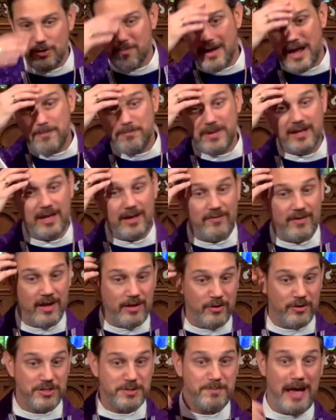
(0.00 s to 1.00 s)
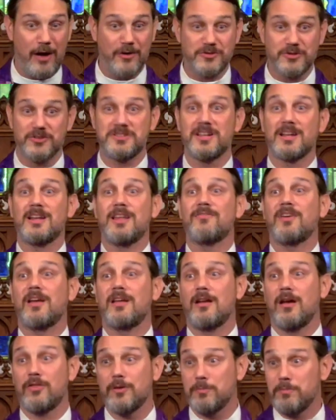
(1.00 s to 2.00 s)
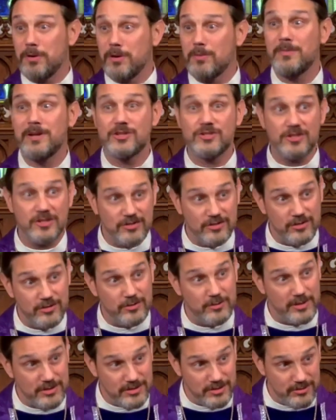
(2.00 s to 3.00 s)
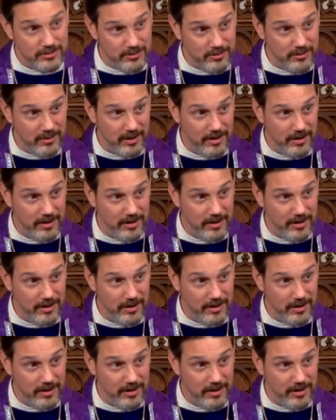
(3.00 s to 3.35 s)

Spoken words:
might be giving your spouse or significant other permission to do it too.